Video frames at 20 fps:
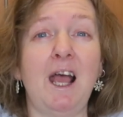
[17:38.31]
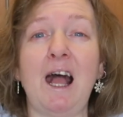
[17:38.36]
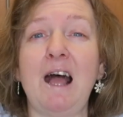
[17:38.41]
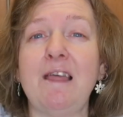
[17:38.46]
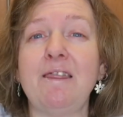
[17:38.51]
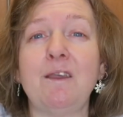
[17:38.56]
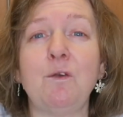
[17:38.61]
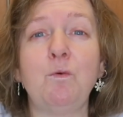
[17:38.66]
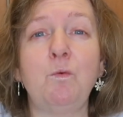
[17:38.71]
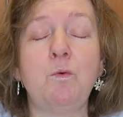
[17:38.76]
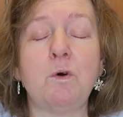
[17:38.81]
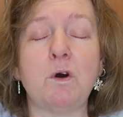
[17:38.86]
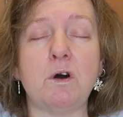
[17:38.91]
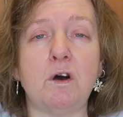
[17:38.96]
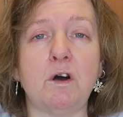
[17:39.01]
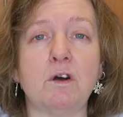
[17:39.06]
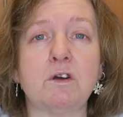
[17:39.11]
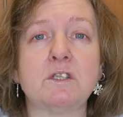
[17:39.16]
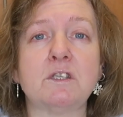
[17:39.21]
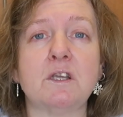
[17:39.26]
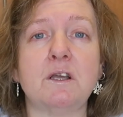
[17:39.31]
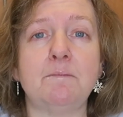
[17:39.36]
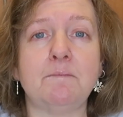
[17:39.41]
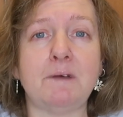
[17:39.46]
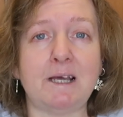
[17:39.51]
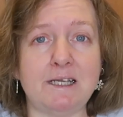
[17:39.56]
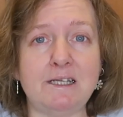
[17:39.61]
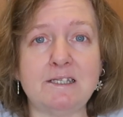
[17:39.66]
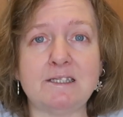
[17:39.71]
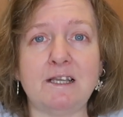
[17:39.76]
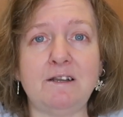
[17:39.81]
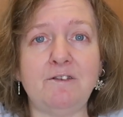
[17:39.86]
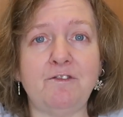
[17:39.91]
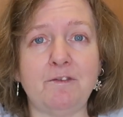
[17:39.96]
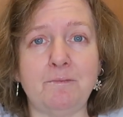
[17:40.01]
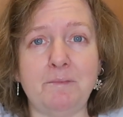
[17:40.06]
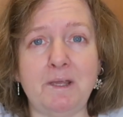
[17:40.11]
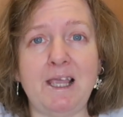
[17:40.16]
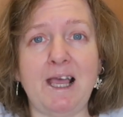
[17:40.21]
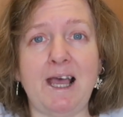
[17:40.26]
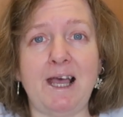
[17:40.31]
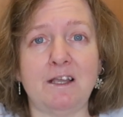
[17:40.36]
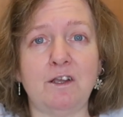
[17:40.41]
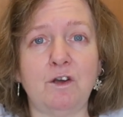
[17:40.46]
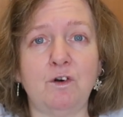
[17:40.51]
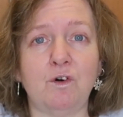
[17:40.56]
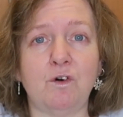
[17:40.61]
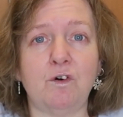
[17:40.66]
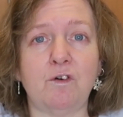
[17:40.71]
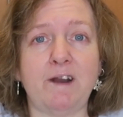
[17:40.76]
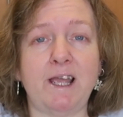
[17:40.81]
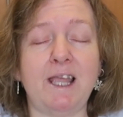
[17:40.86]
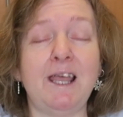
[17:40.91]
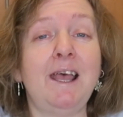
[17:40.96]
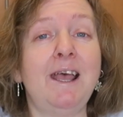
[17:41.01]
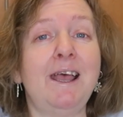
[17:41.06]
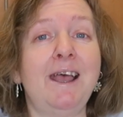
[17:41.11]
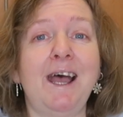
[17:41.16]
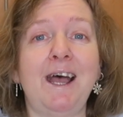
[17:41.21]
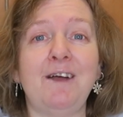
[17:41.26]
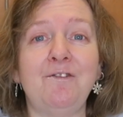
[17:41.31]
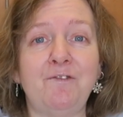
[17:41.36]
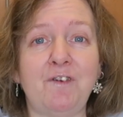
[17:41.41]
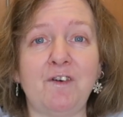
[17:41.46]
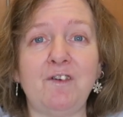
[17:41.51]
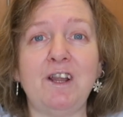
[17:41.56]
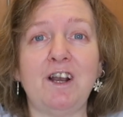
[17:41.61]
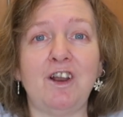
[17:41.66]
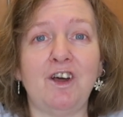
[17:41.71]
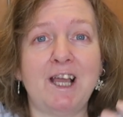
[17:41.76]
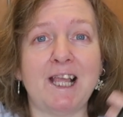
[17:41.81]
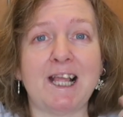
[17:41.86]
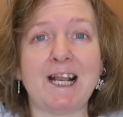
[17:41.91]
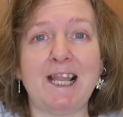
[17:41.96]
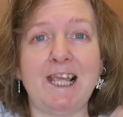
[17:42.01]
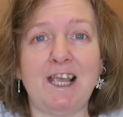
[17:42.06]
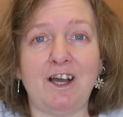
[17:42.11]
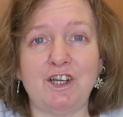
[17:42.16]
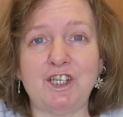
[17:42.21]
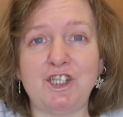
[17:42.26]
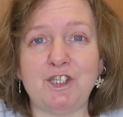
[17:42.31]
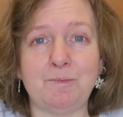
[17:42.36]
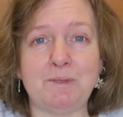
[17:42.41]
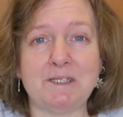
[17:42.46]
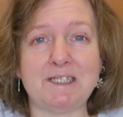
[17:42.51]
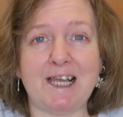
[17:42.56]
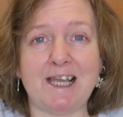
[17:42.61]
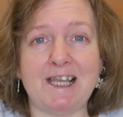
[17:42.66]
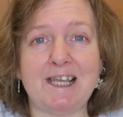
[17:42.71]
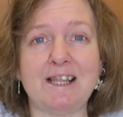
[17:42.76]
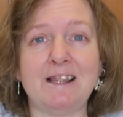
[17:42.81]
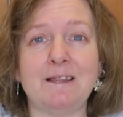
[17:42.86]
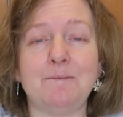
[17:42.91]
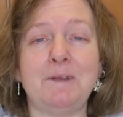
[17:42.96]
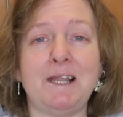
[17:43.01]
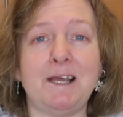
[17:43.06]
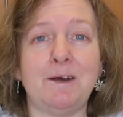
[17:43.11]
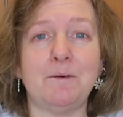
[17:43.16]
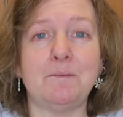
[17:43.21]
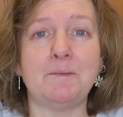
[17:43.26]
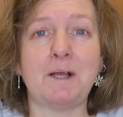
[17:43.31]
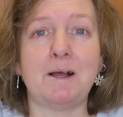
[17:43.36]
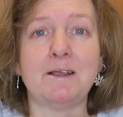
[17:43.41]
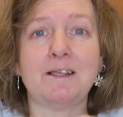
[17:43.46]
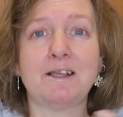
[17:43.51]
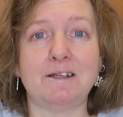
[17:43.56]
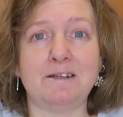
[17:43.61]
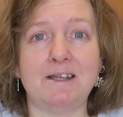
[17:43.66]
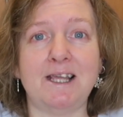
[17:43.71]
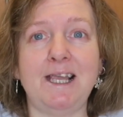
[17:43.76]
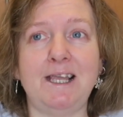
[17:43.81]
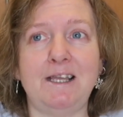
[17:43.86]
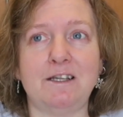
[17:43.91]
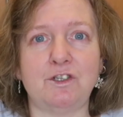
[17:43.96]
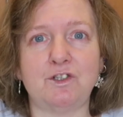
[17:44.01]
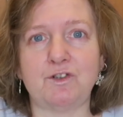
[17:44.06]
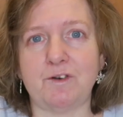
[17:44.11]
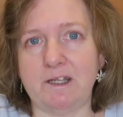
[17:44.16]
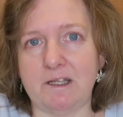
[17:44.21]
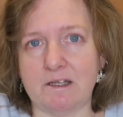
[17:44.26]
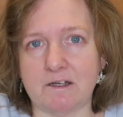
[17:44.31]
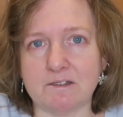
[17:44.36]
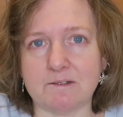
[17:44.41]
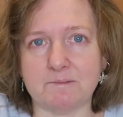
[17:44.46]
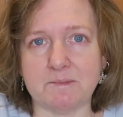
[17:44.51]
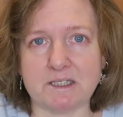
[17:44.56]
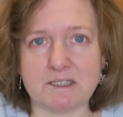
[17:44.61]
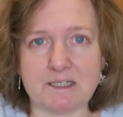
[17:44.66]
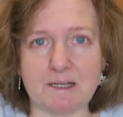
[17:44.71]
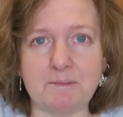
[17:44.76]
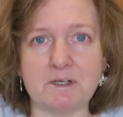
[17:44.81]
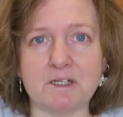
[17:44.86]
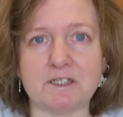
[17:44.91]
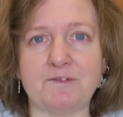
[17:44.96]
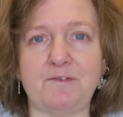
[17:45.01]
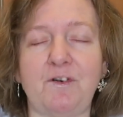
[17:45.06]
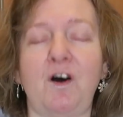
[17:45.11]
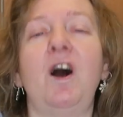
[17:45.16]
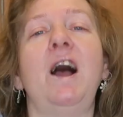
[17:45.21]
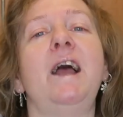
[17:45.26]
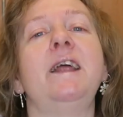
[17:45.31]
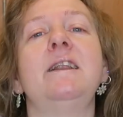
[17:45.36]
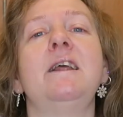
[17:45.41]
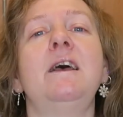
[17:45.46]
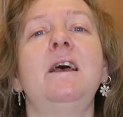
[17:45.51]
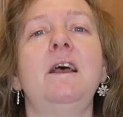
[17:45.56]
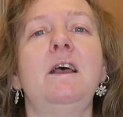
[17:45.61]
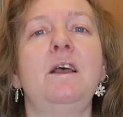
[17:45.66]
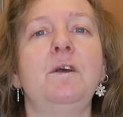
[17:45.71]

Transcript: And they worked amazing for me and Corey. And very likely I should be taking them now. I can eat and drink because my stomach's fine.